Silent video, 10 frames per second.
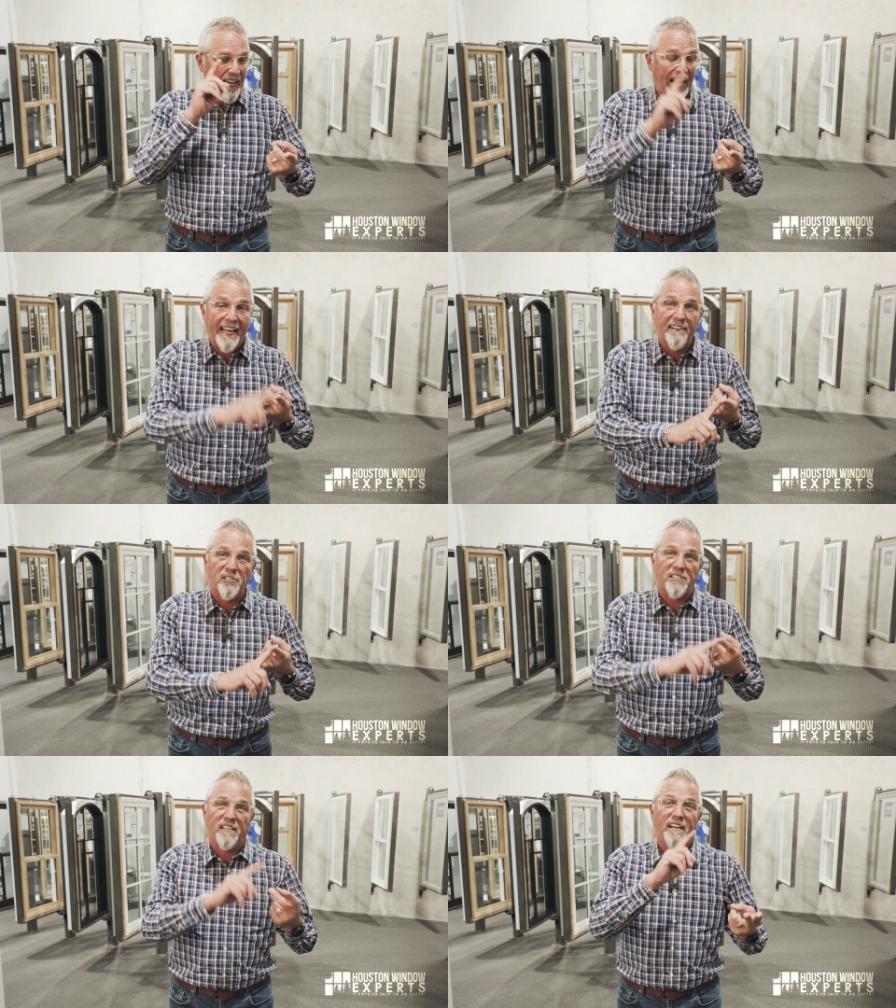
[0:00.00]

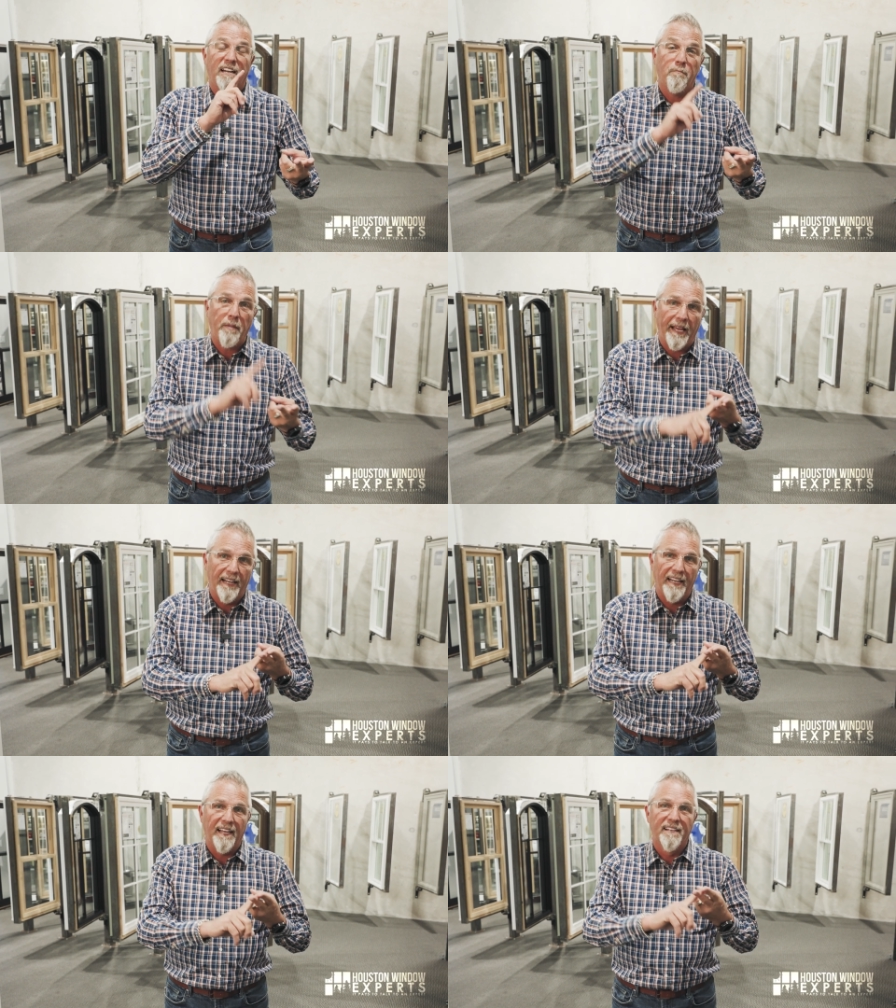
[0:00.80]
Anderson and
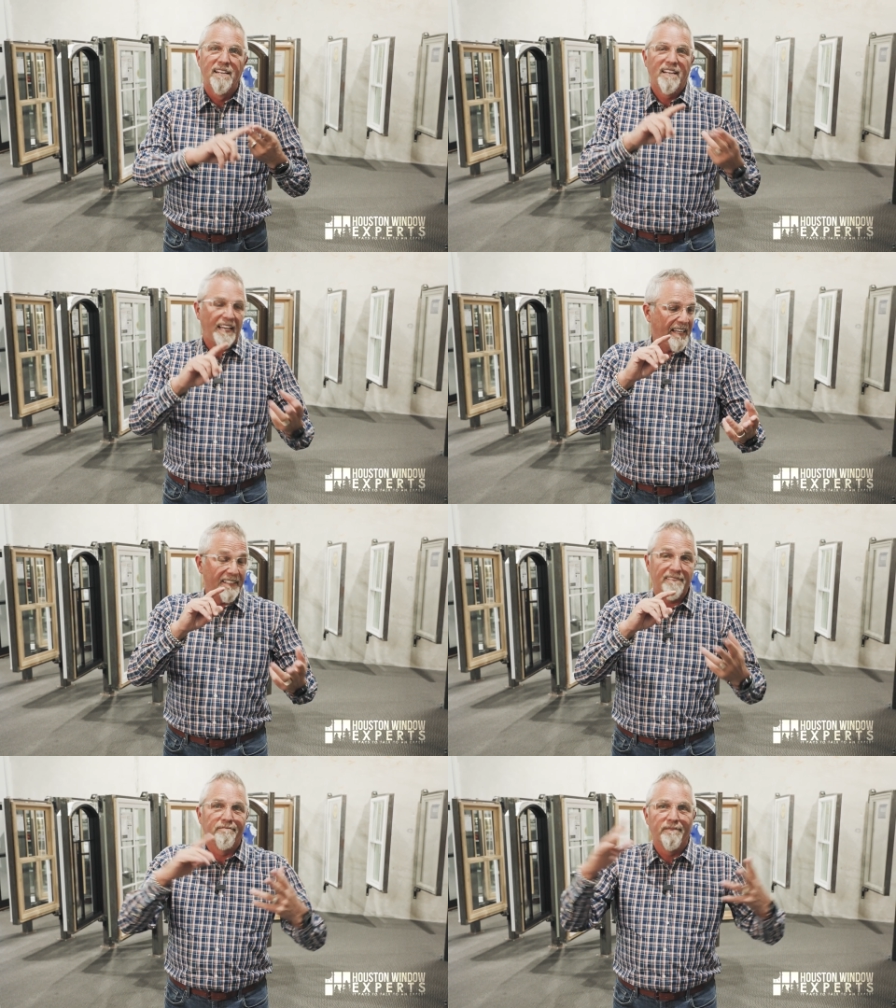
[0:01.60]
Pella
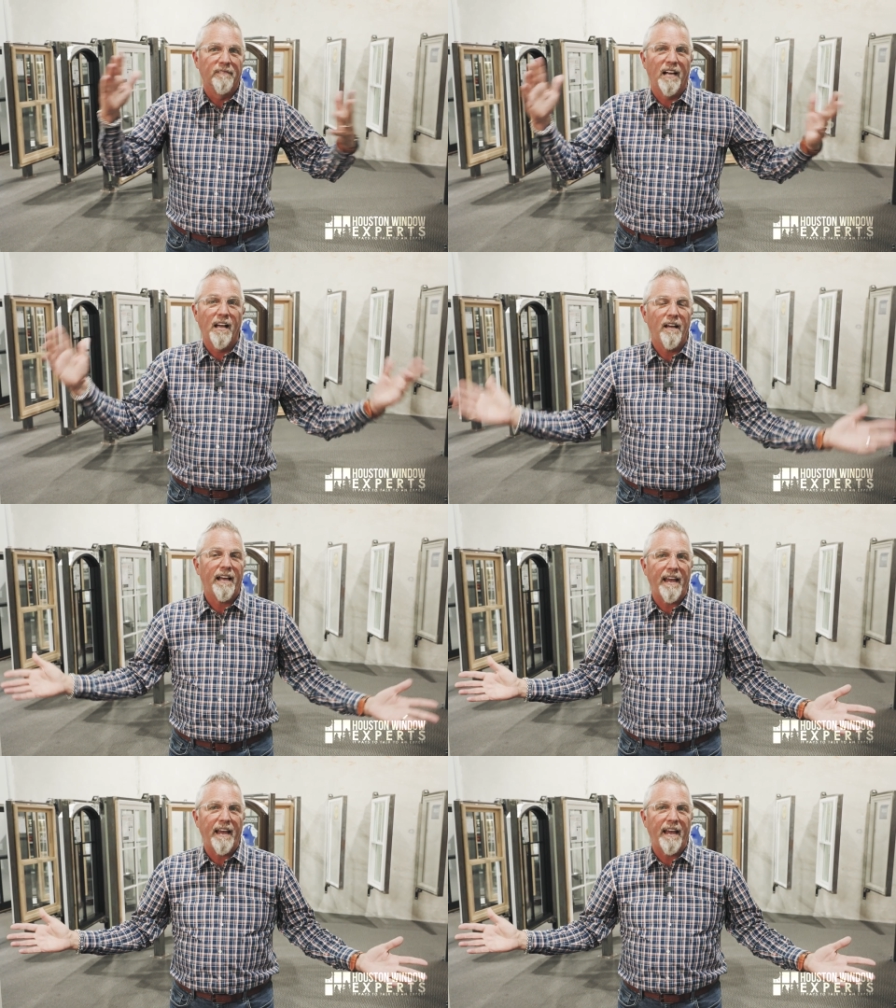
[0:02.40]
and uh,